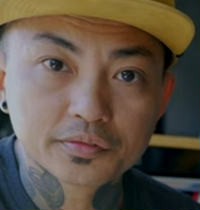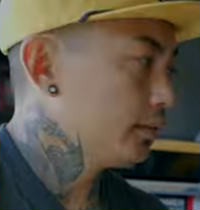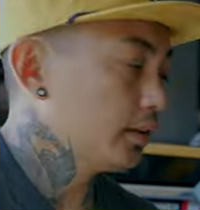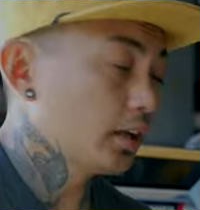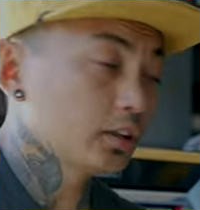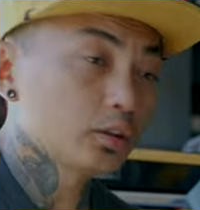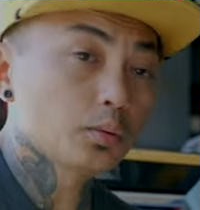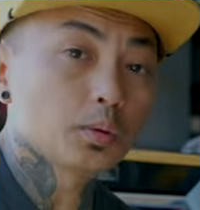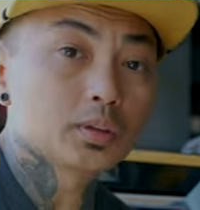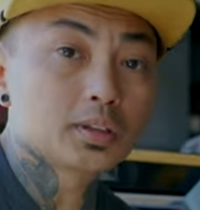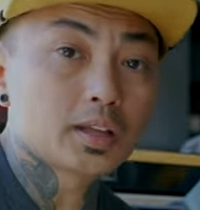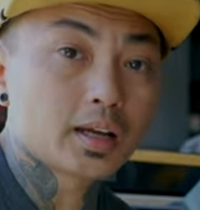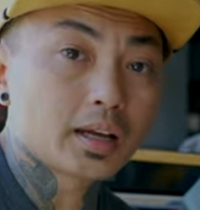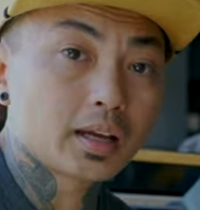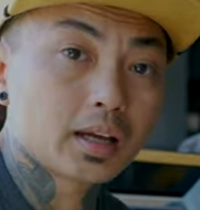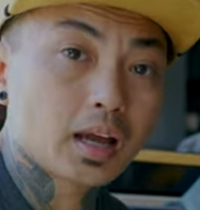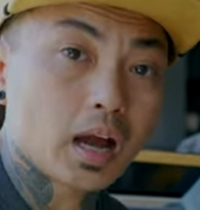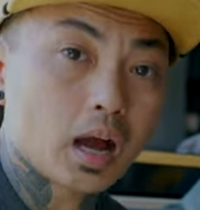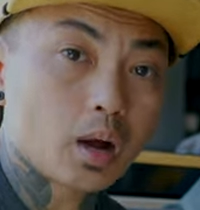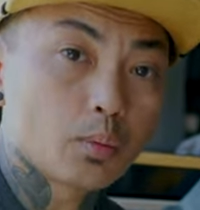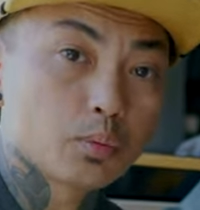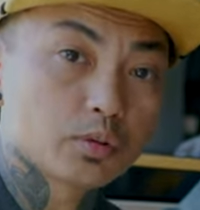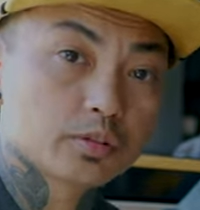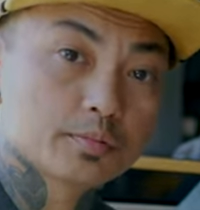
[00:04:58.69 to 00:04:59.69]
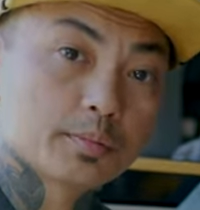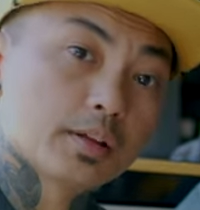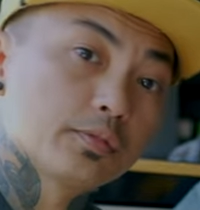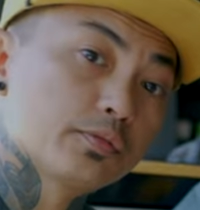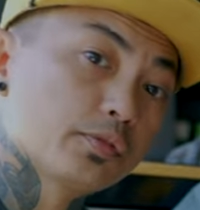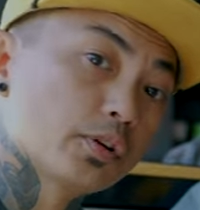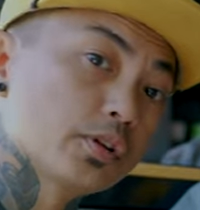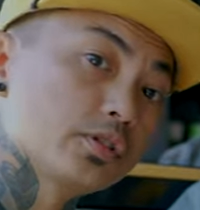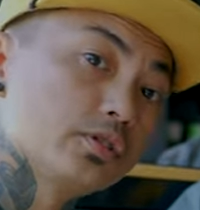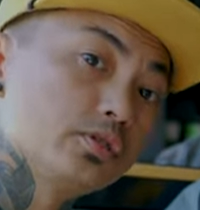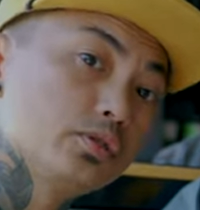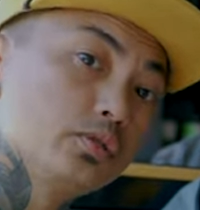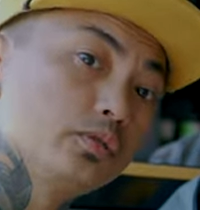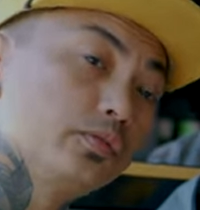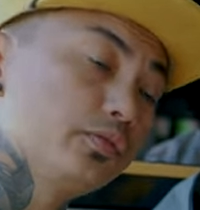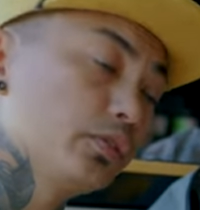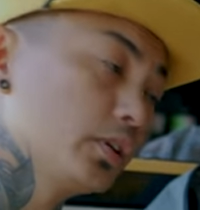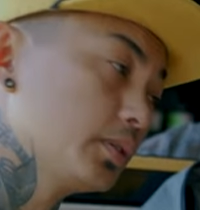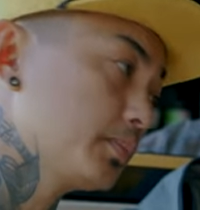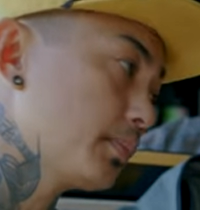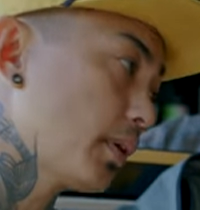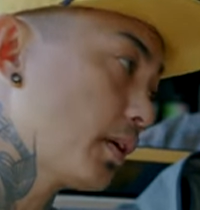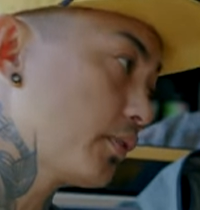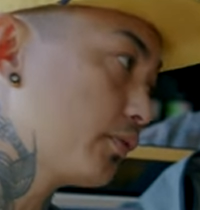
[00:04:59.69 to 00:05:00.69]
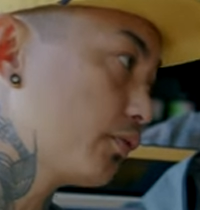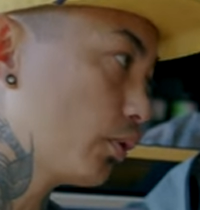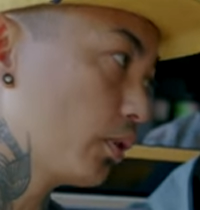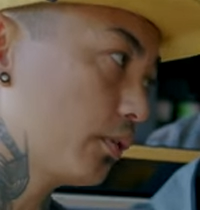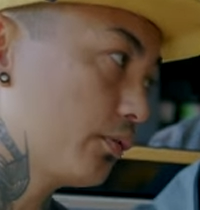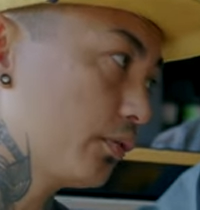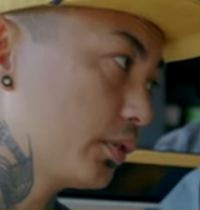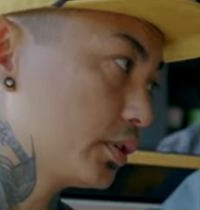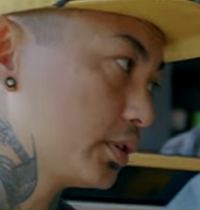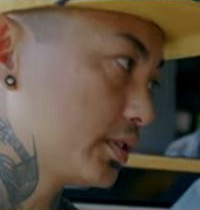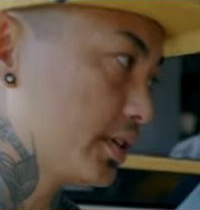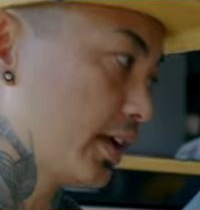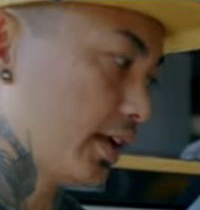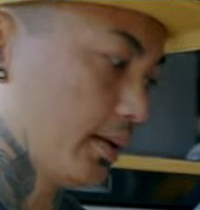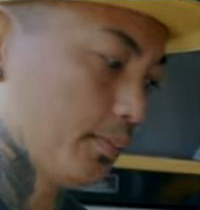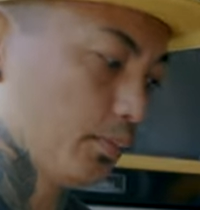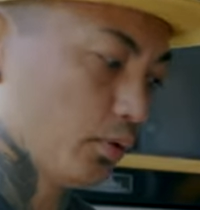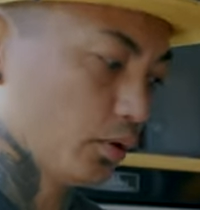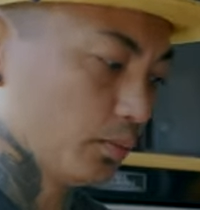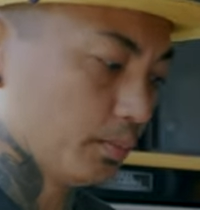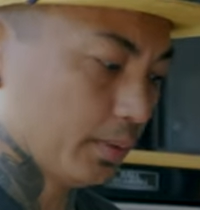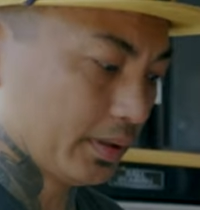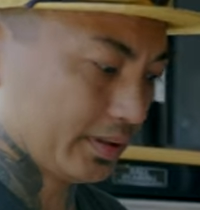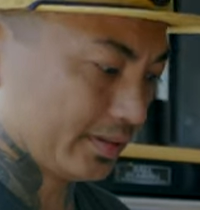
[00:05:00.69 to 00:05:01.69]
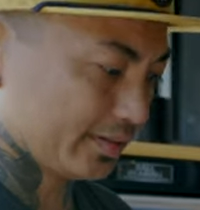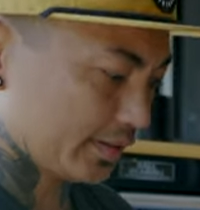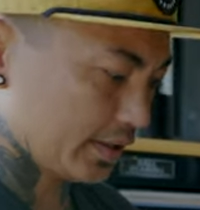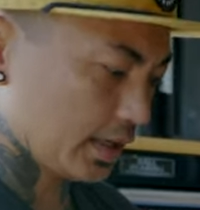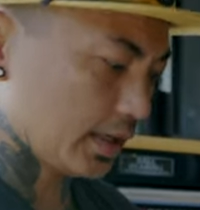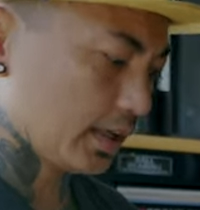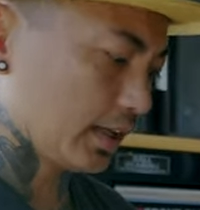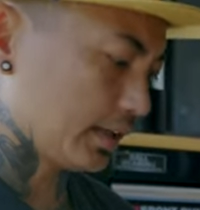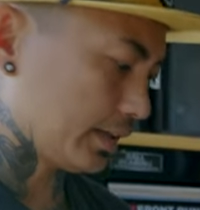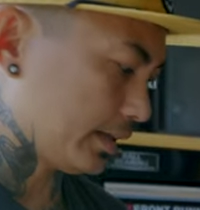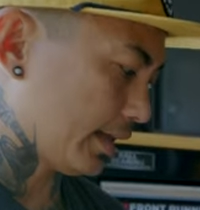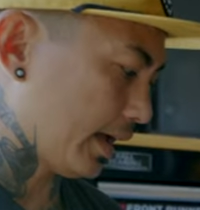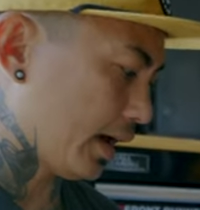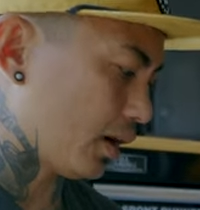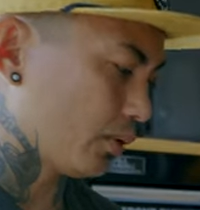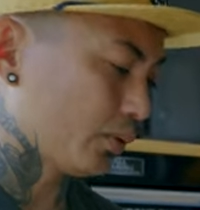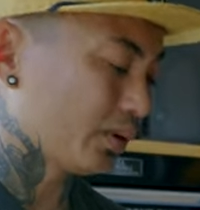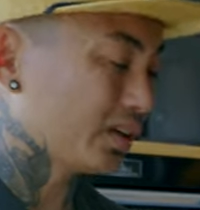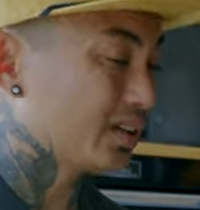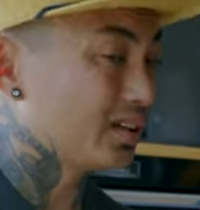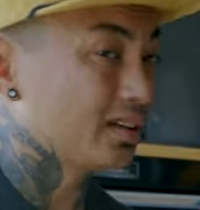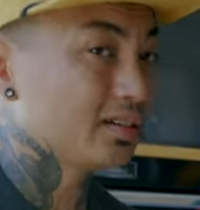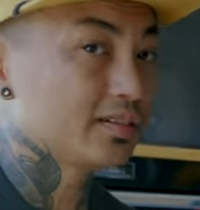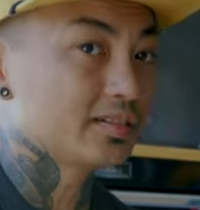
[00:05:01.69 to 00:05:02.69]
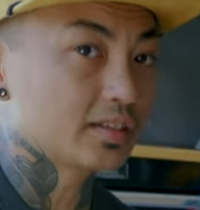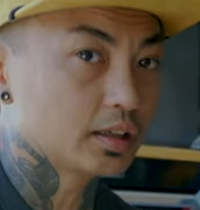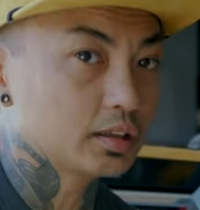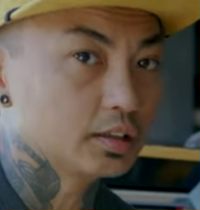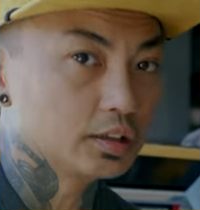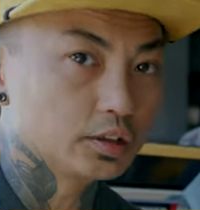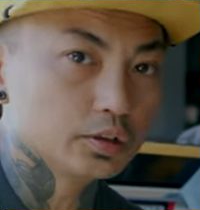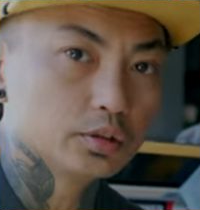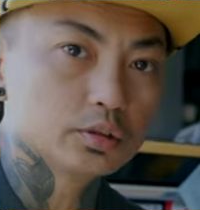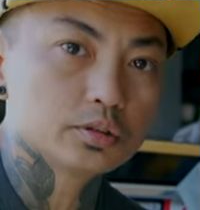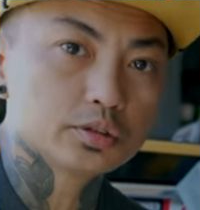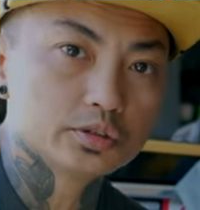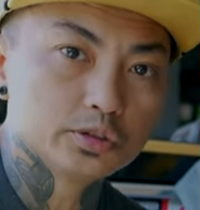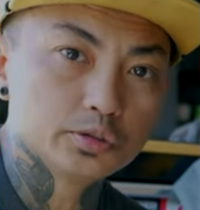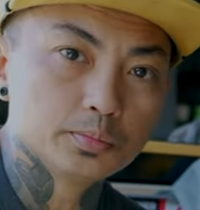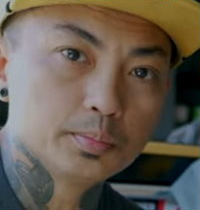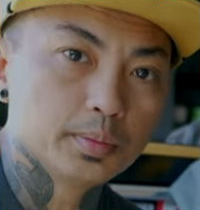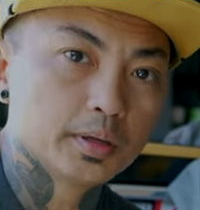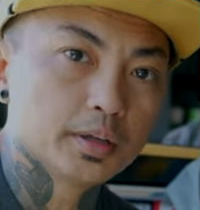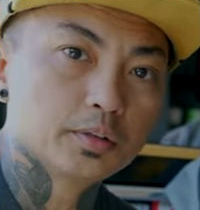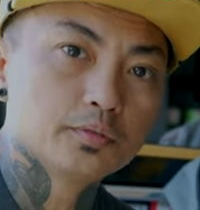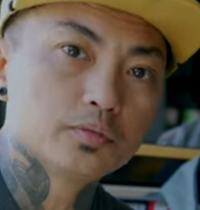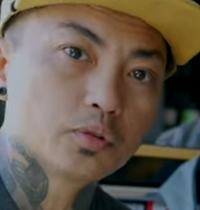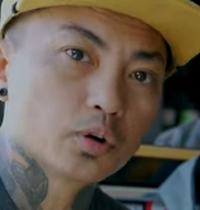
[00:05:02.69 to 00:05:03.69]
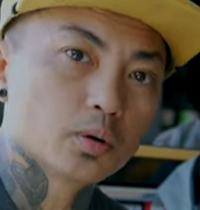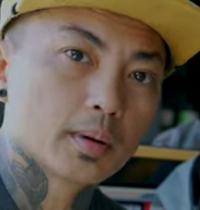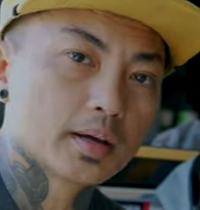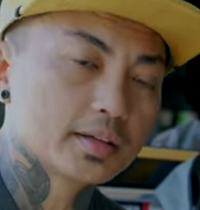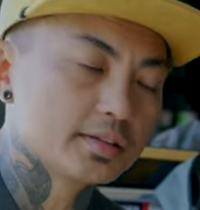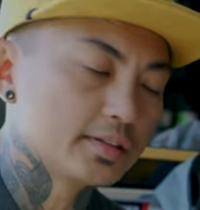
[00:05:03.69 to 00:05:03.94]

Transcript: Now, the one that I got was made for a 2-foot by 4-foot table, but seeing it now, it is a little too big for my